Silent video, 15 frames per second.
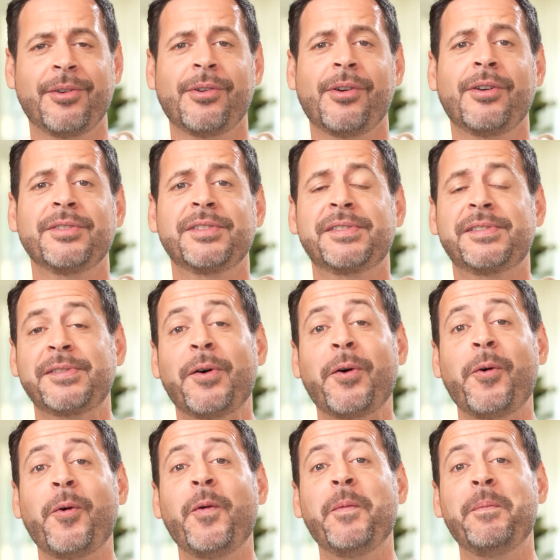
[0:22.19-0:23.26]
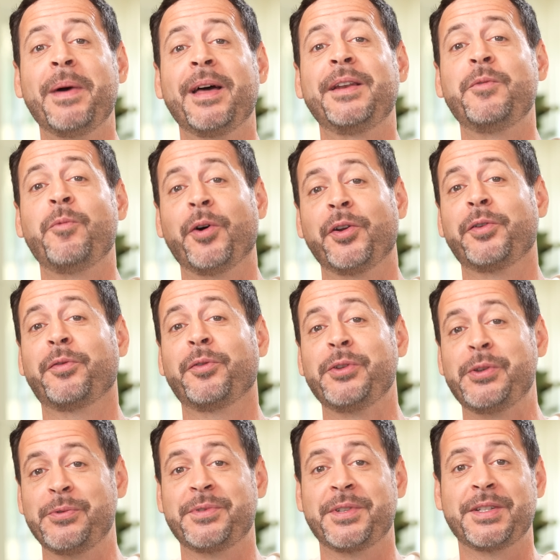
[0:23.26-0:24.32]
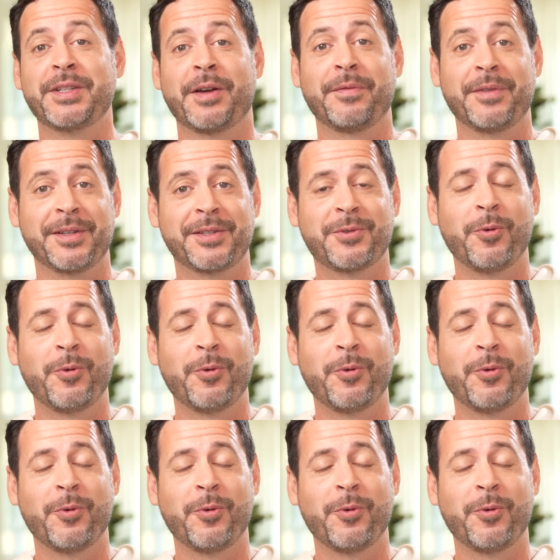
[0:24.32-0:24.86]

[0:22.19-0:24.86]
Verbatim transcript: there are so many wonderful uses of this